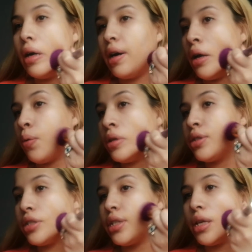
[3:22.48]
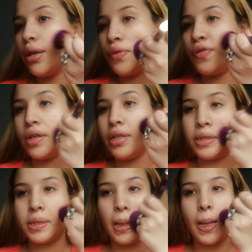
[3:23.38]
I want to see if it
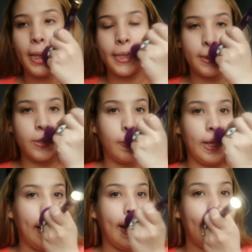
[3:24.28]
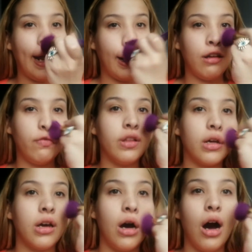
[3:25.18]
is easy to blend, if the
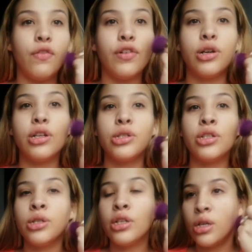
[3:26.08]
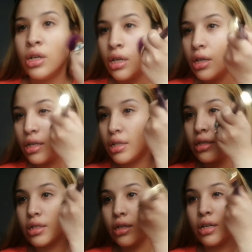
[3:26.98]
coverage
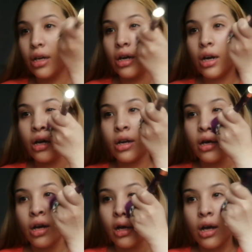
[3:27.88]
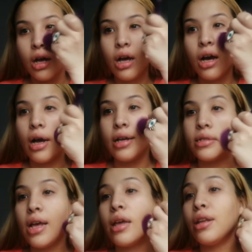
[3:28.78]
is good.
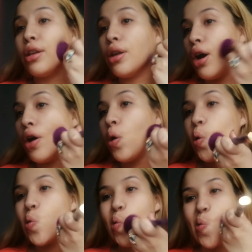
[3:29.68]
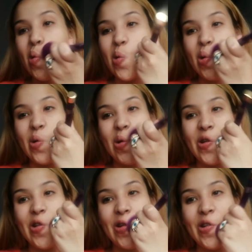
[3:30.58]
As I know,
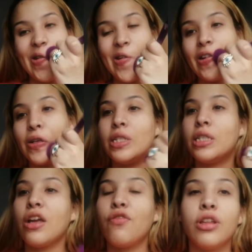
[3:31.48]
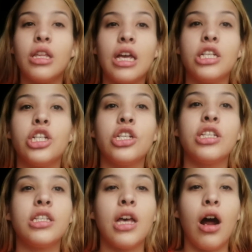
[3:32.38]
stick
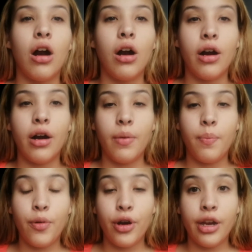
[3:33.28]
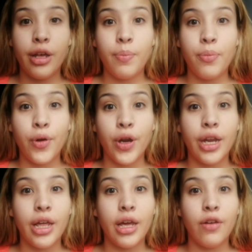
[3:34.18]
foundations are
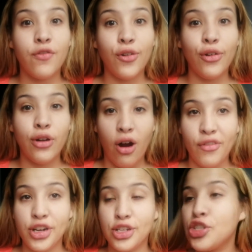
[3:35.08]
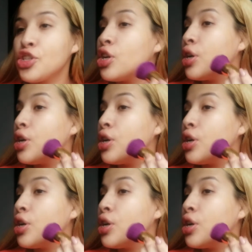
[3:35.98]
pretty full coverage,